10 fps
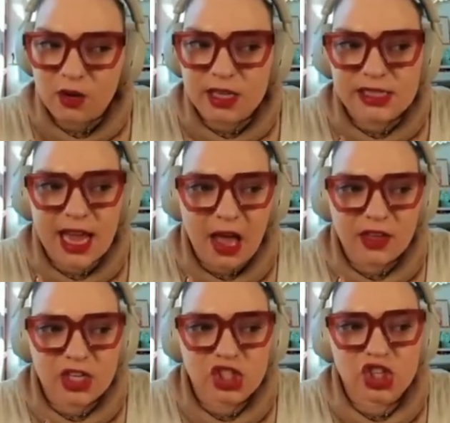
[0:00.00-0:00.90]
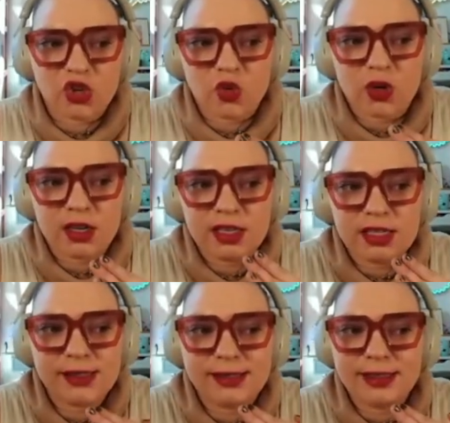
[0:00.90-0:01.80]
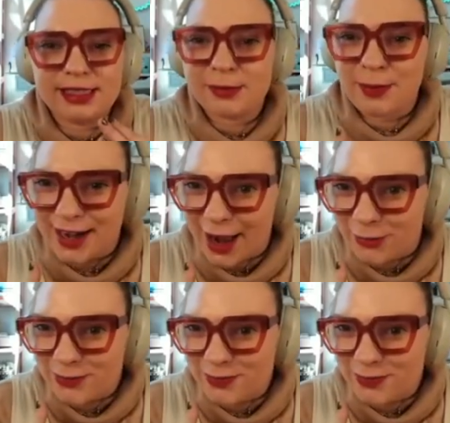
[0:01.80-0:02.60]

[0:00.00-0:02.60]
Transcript: it's having to spit it out